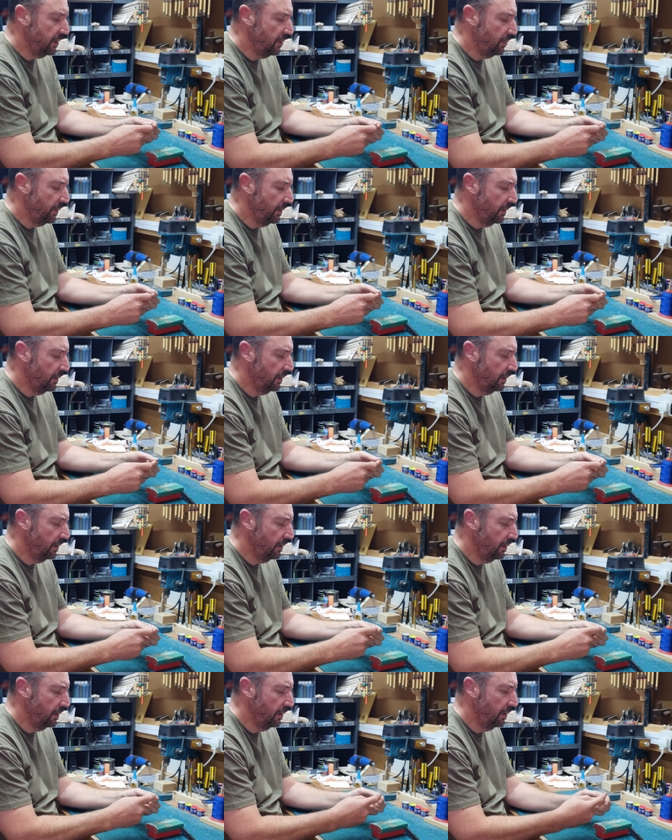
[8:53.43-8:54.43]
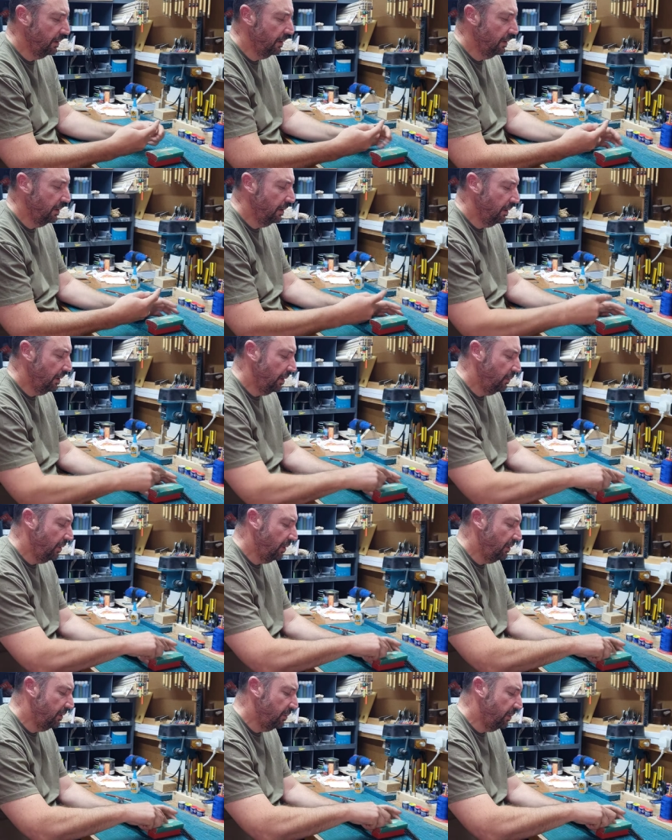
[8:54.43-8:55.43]
the top
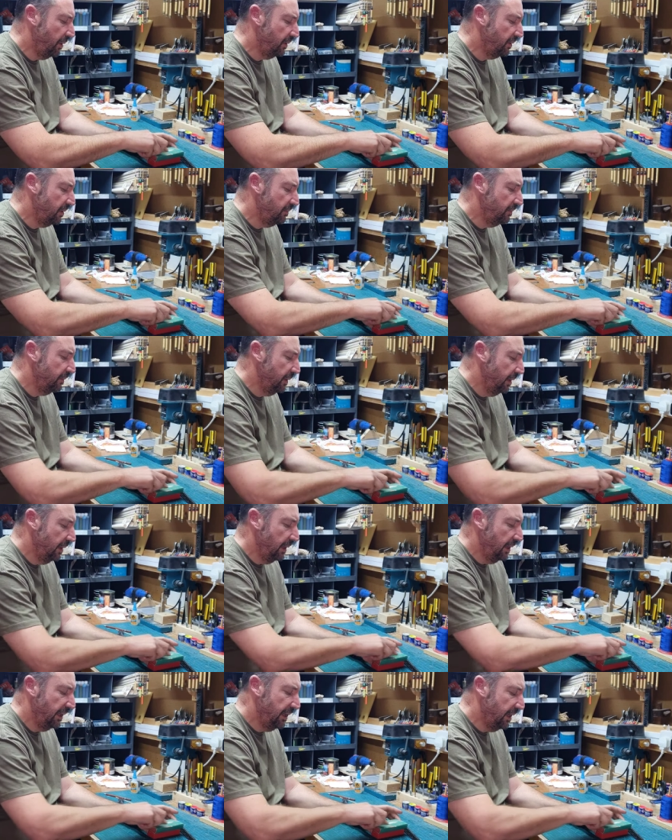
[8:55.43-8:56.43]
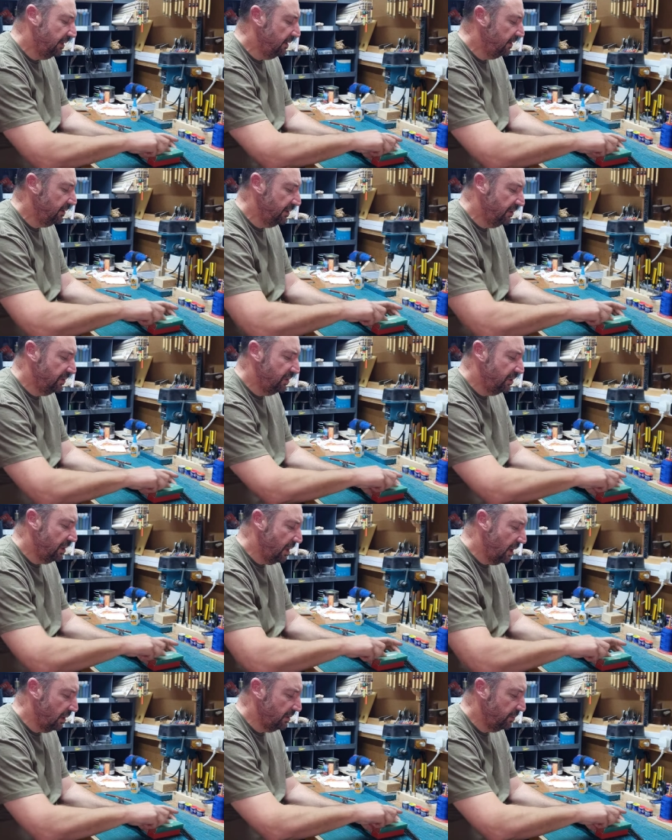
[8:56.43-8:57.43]
and one on the bottom. Again, this is
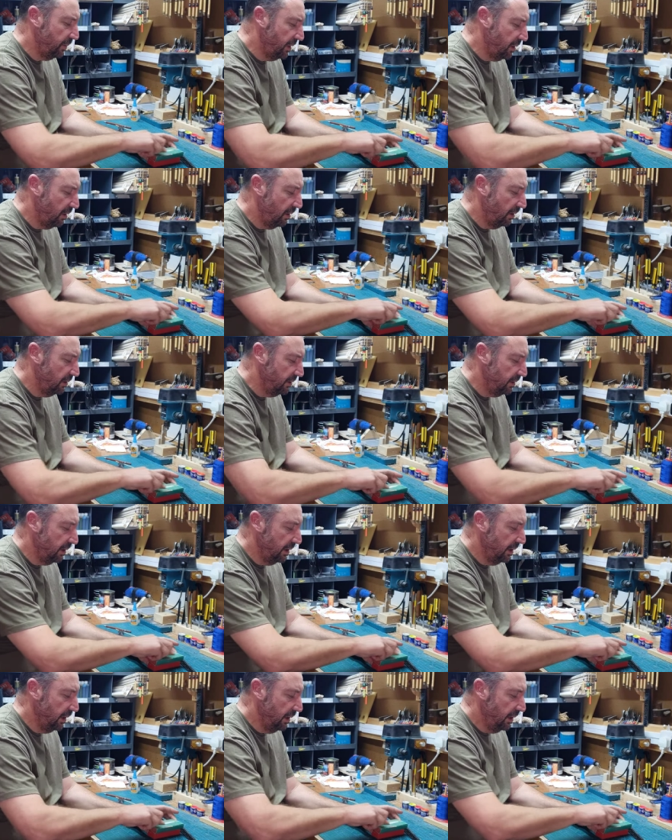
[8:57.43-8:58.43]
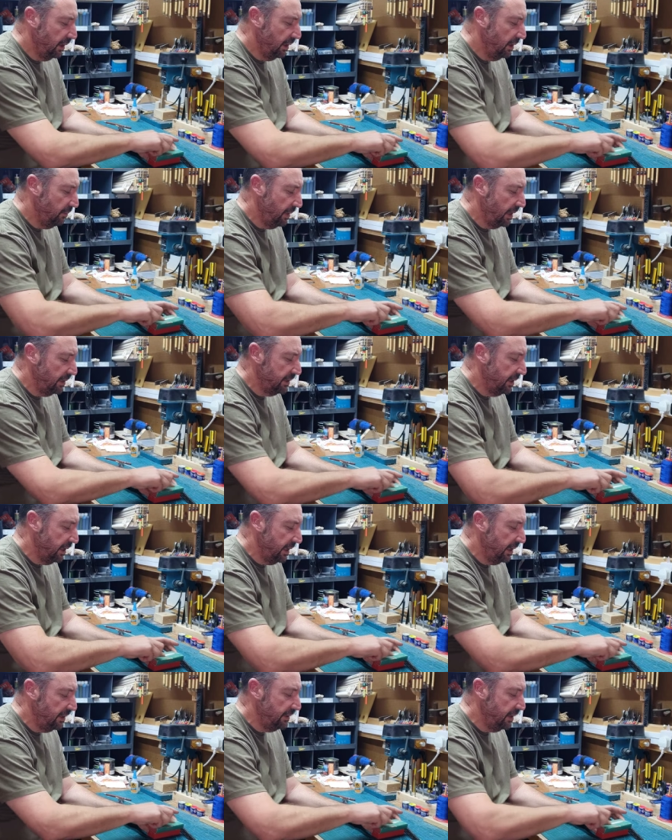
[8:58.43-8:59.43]
just because it makes
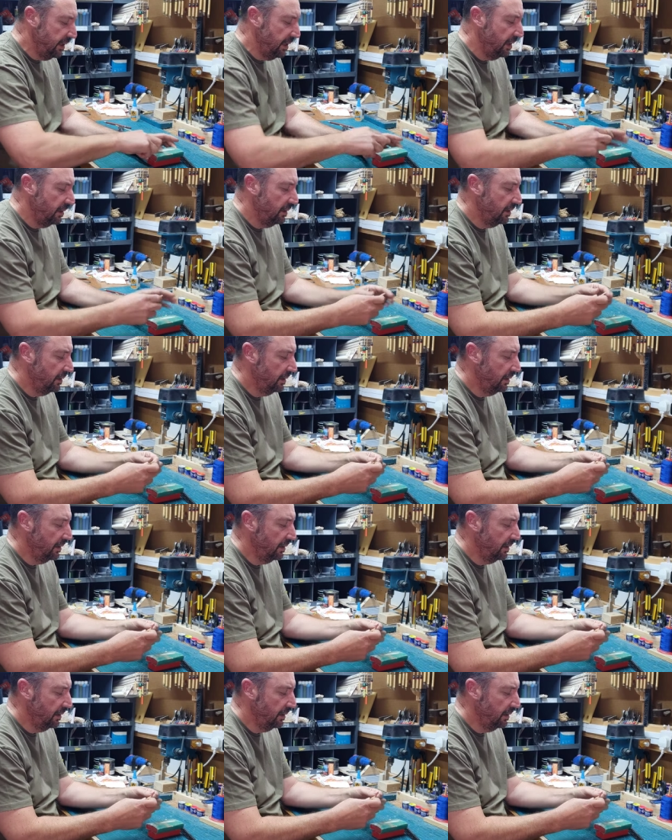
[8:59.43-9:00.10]
it easier